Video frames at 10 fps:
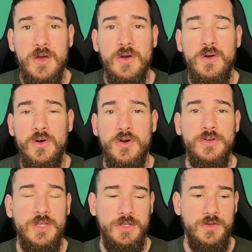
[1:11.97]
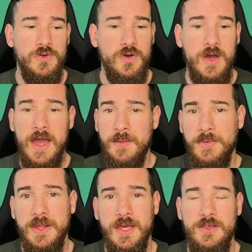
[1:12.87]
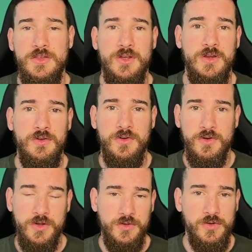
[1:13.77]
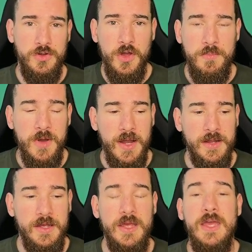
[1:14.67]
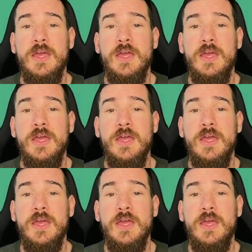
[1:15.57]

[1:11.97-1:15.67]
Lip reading: on your application or your Copilot.